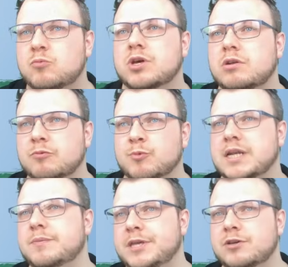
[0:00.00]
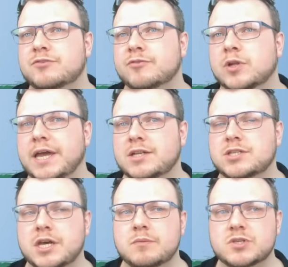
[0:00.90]
only really be useful in
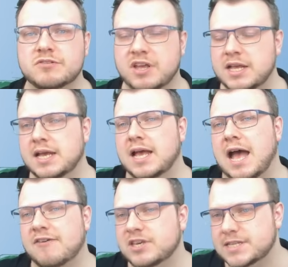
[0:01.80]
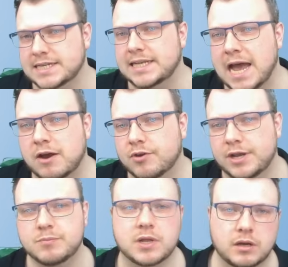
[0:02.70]
terms of having a silly
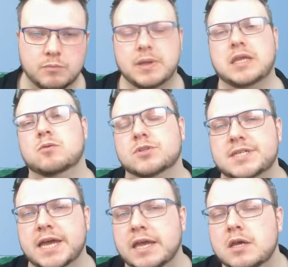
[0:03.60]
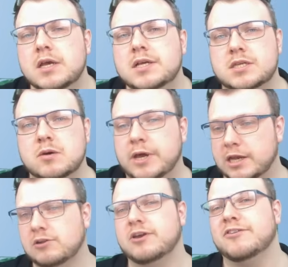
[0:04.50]
acronym that I can make you all say. So we're going
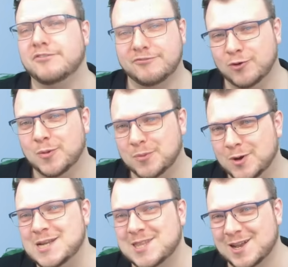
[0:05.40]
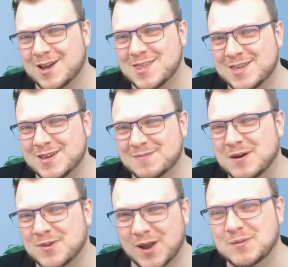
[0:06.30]
to look at the 4 points that I think
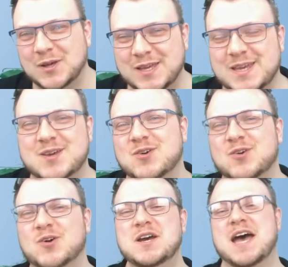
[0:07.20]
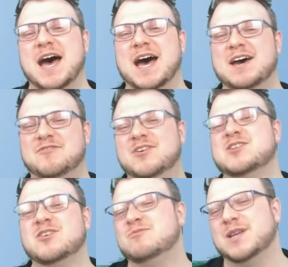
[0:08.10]
about when I'm looking at core. And
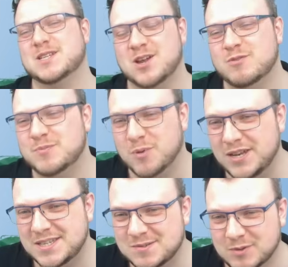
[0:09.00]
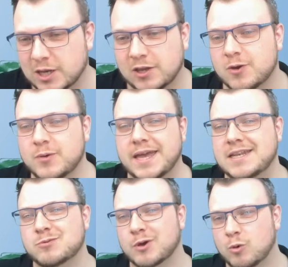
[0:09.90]
first off, we're going to start with points. We're going to go
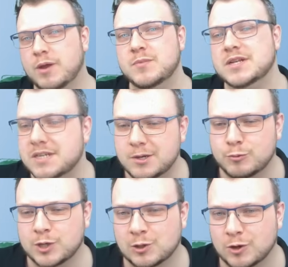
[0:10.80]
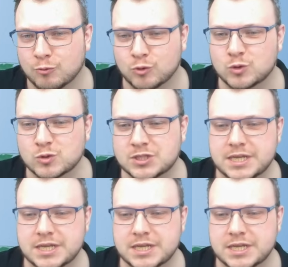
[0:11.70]
into equipment, we're going to look at rules,